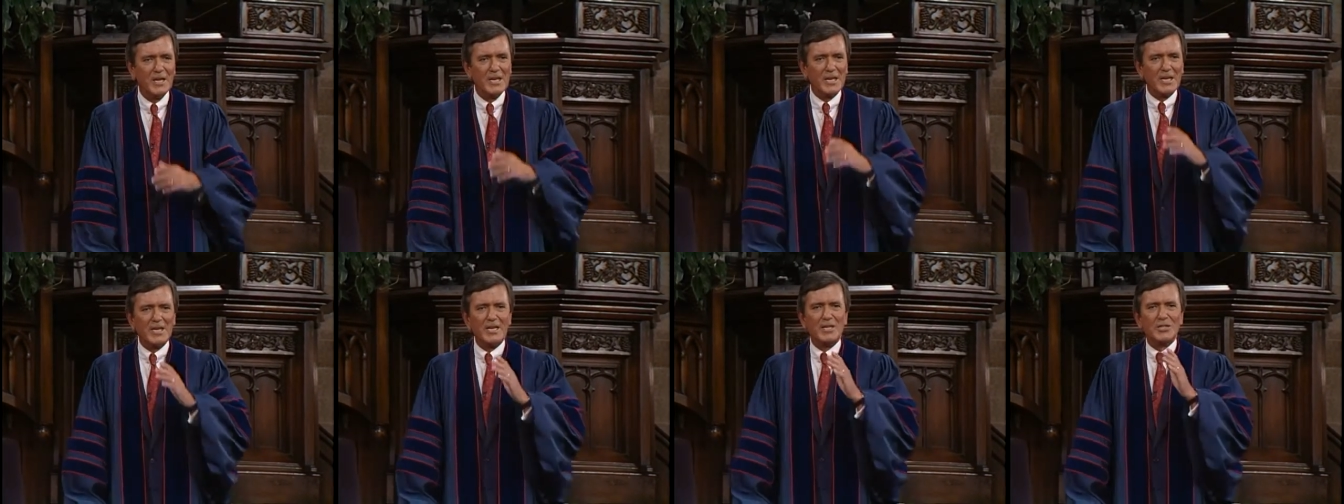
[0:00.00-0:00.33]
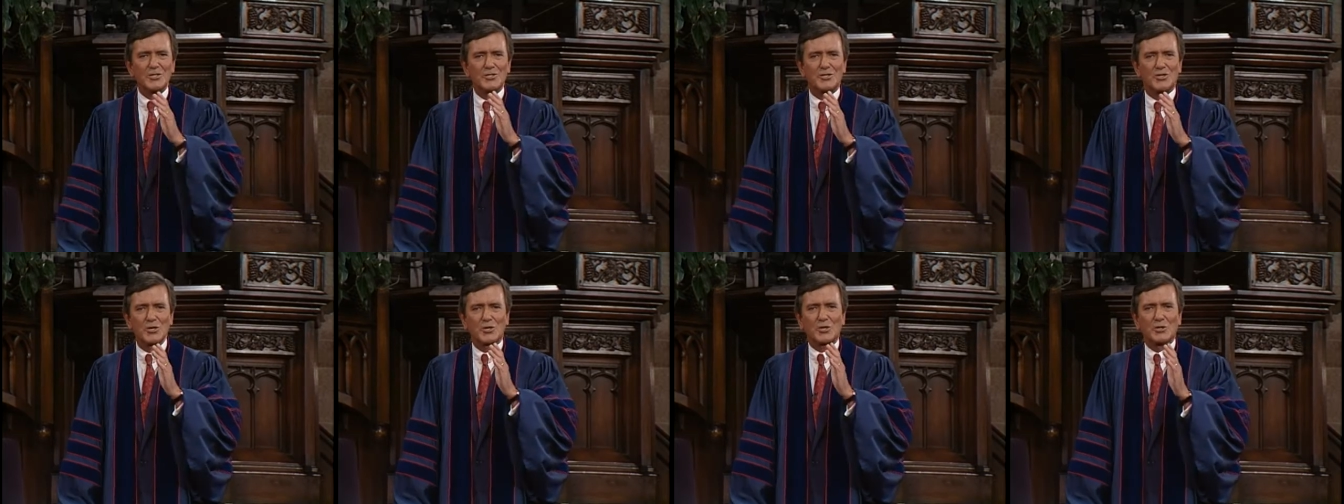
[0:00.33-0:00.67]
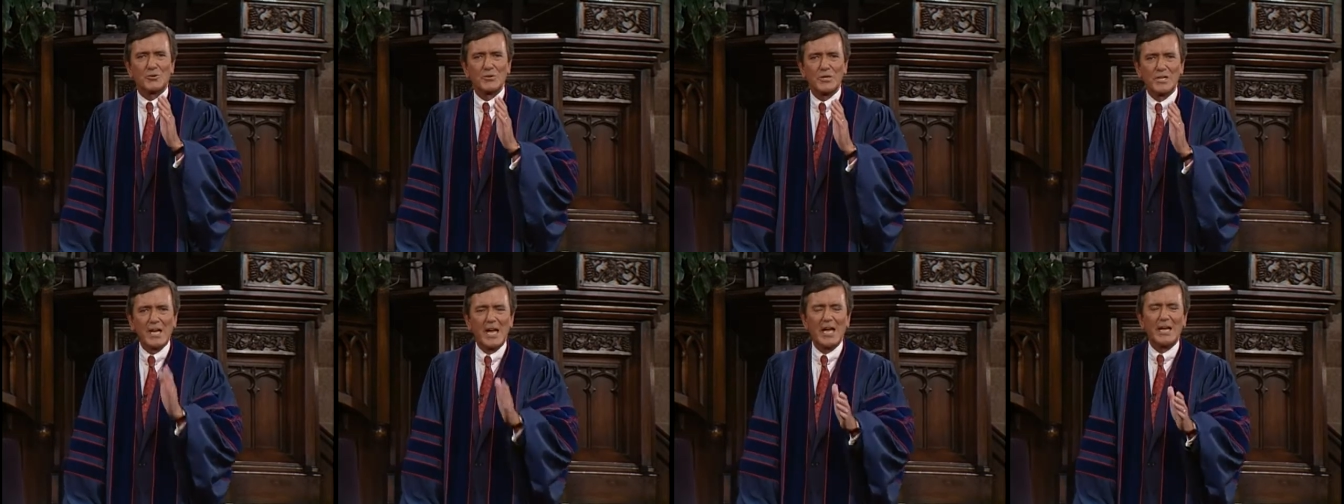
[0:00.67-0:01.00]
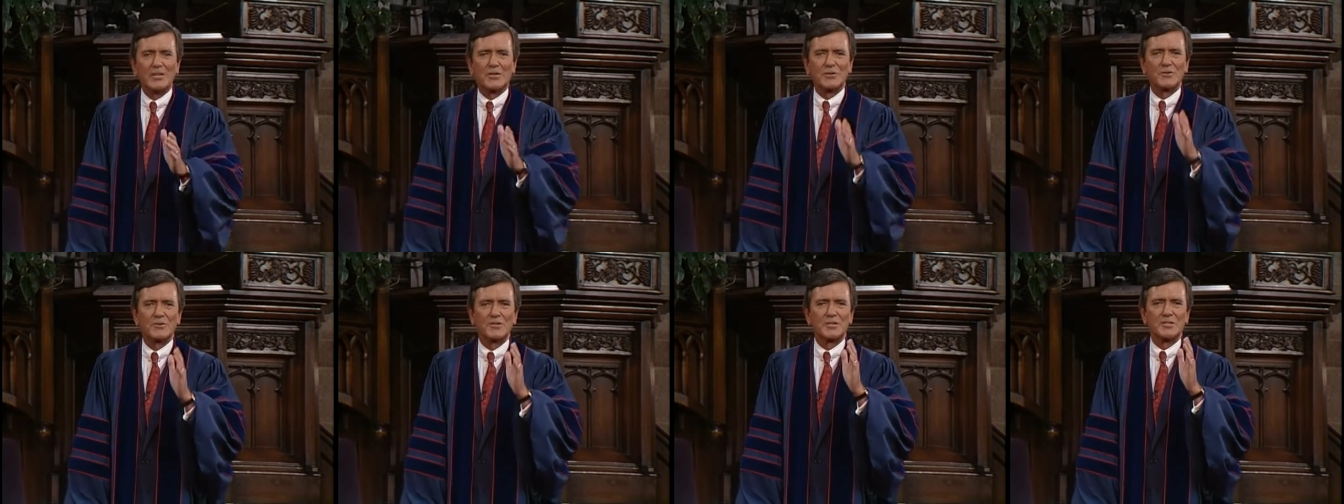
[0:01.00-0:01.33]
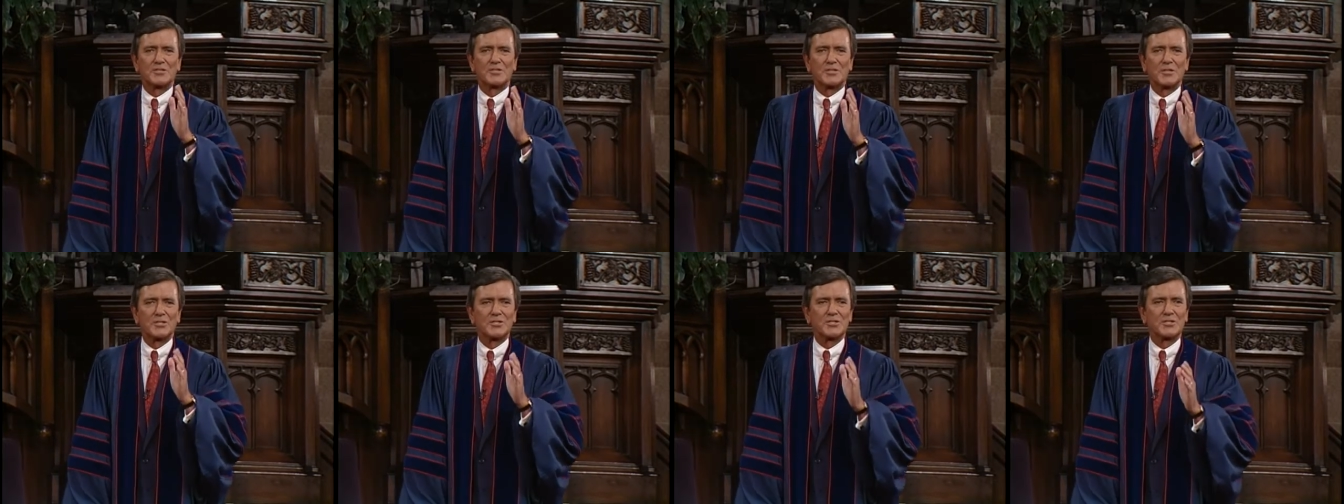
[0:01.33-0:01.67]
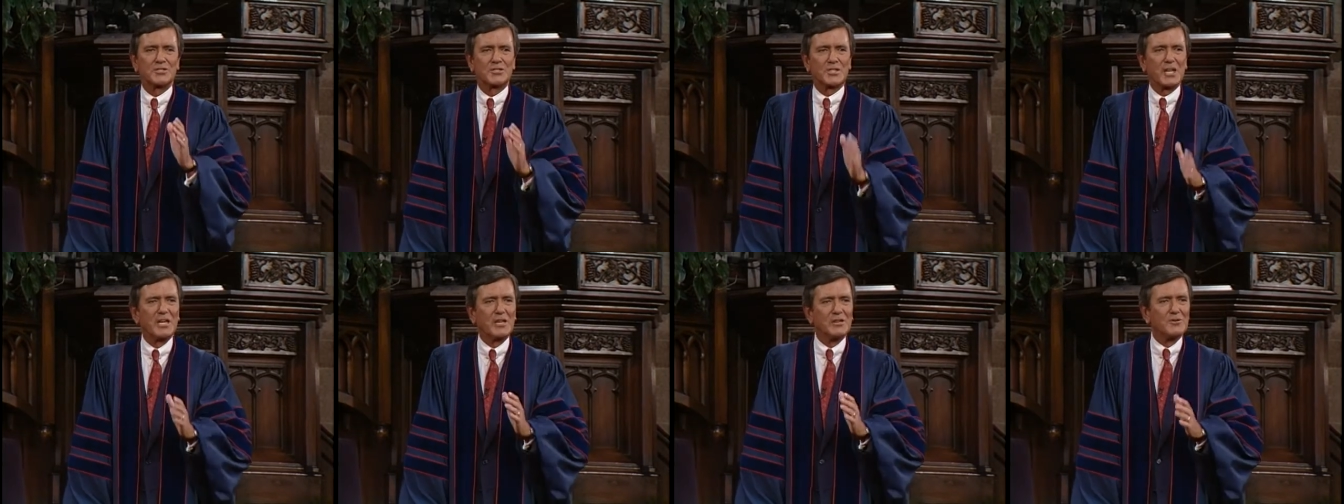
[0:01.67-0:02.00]
He is the creator and
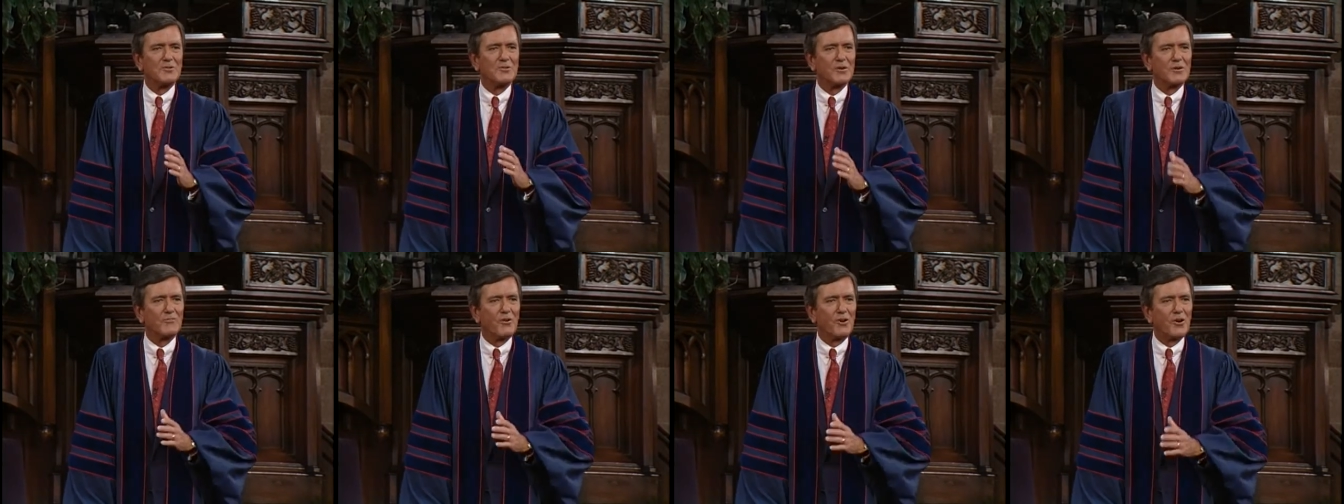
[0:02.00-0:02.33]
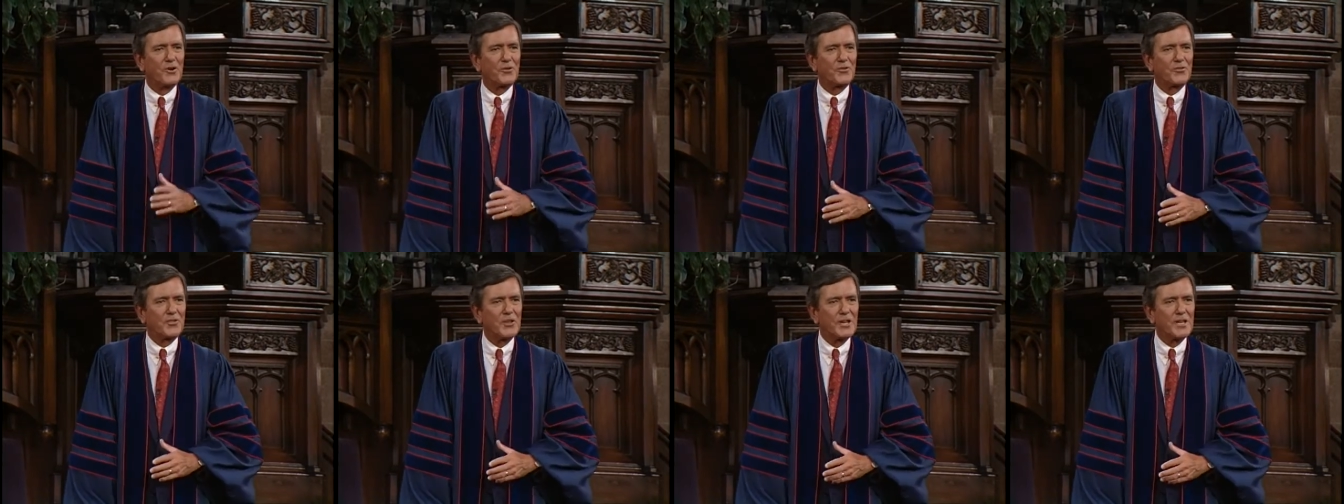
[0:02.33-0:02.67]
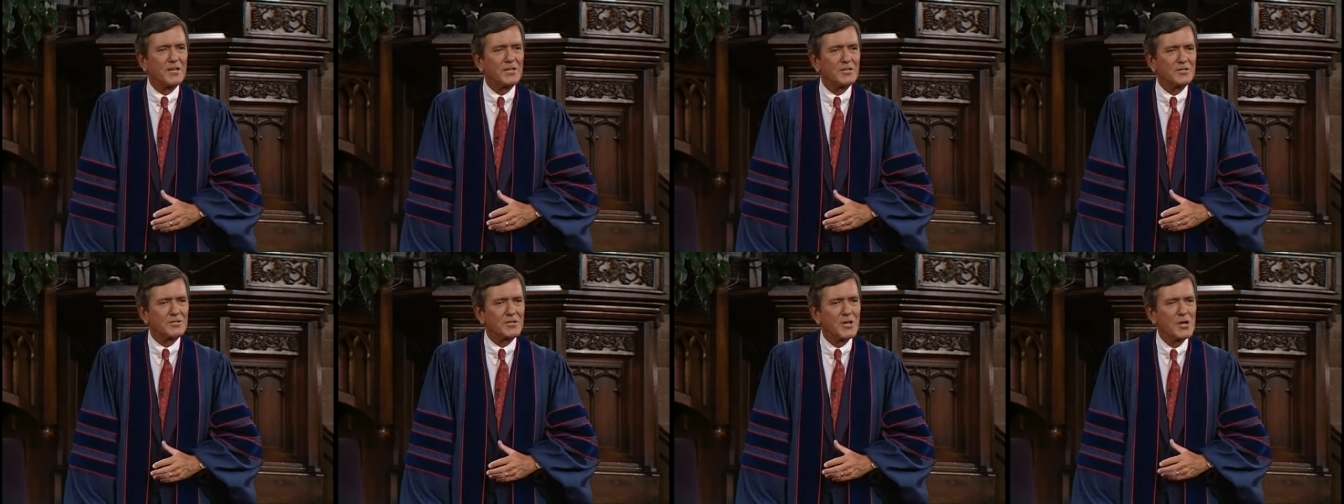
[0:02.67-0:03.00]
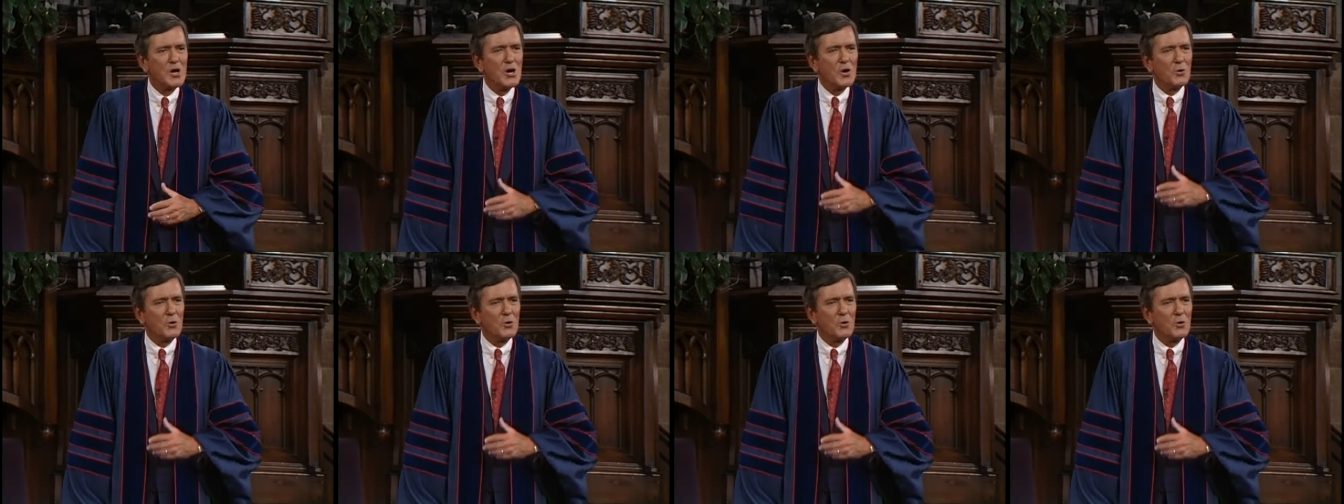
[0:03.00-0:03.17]
sustainer of all things.